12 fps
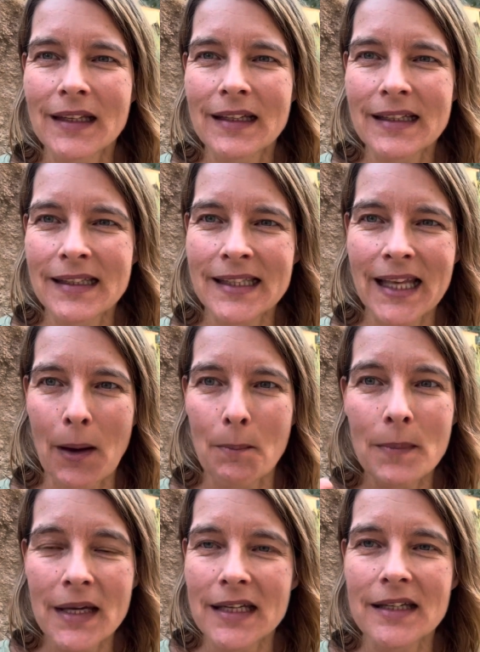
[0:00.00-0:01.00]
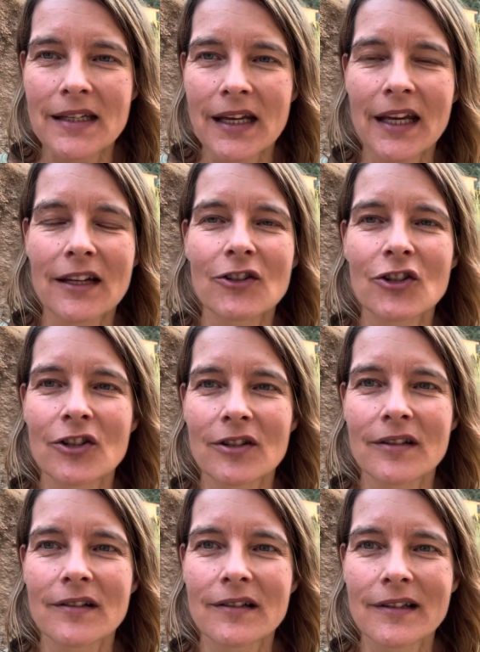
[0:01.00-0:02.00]
some
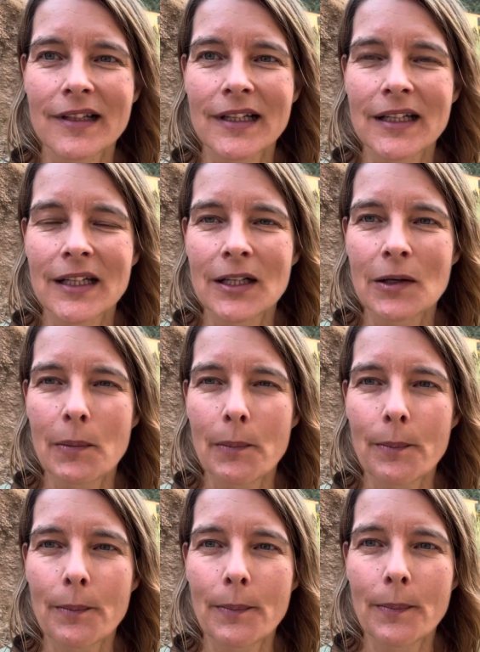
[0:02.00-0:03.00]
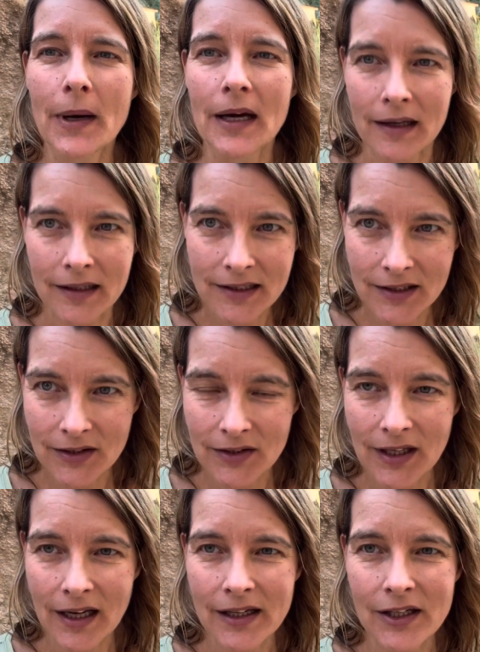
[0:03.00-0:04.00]
intention, but
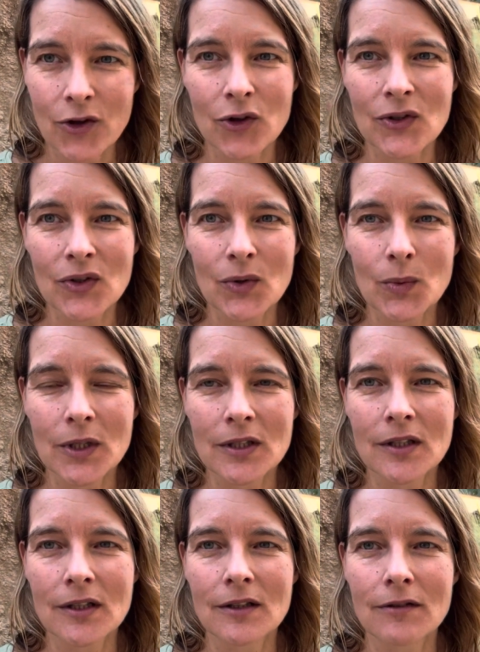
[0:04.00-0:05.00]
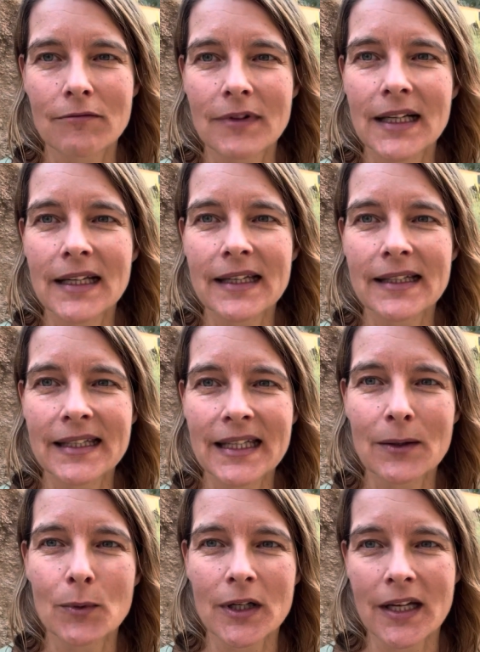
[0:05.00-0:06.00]
I also wanted to really
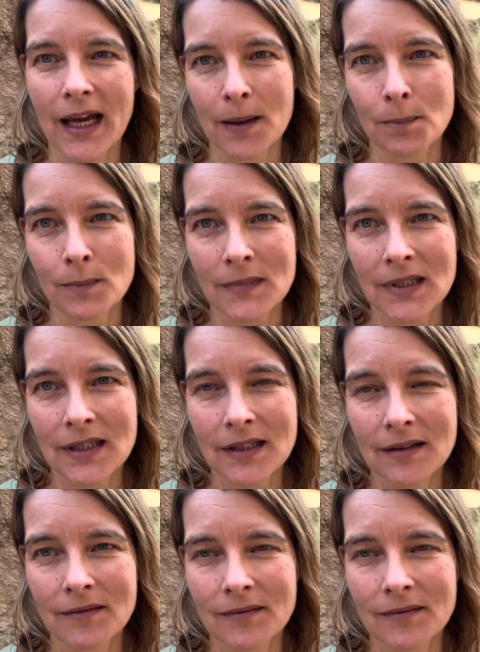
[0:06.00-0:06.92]
see what happens.